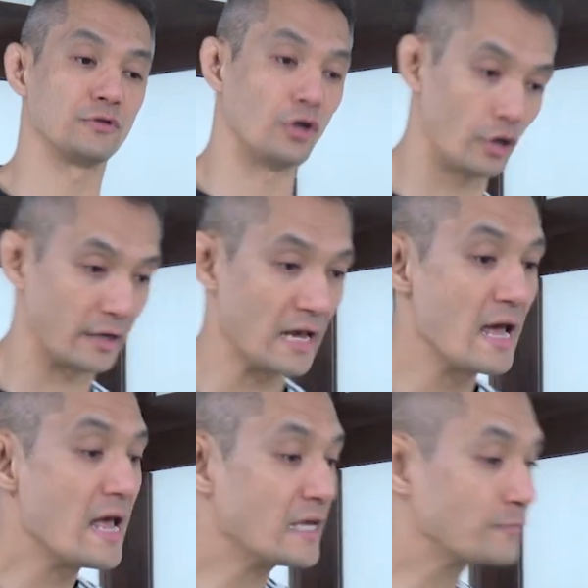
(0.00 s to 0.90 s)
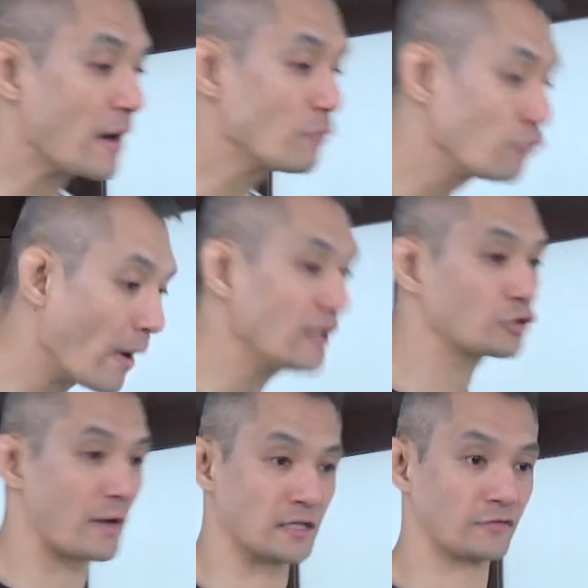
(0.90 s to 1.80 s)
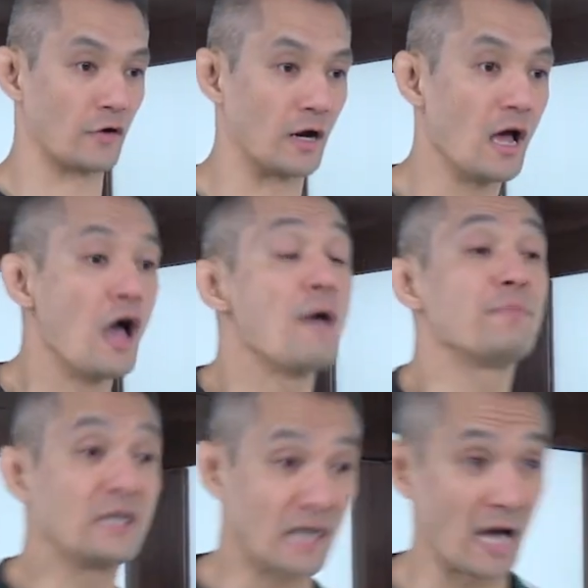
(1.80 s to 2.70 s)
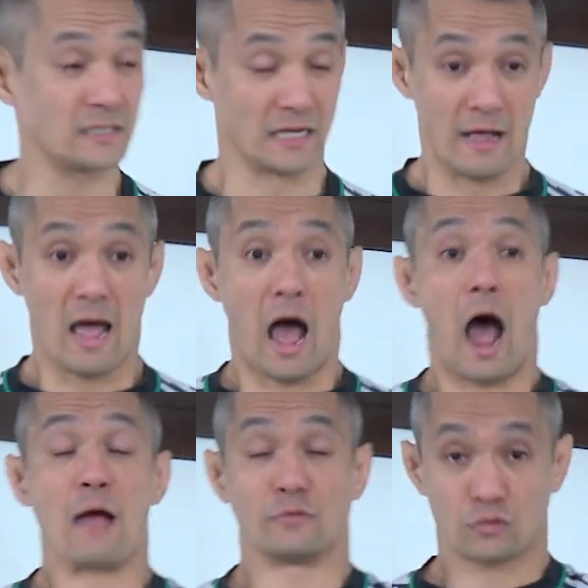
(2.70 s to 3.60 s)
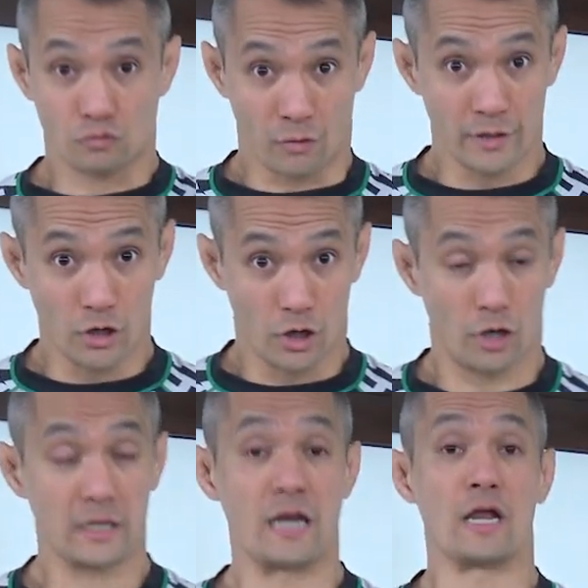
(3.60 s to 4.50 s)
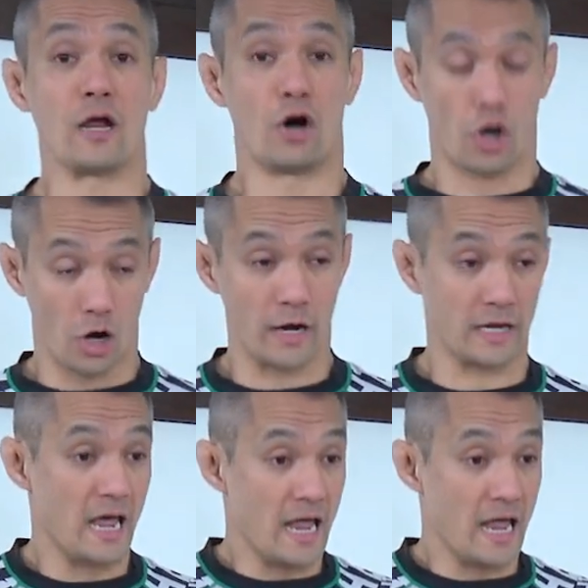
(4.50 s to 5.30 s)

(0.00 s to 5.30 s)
with the hook, is my weight transfer. Because I'm throwing a hook, and a hook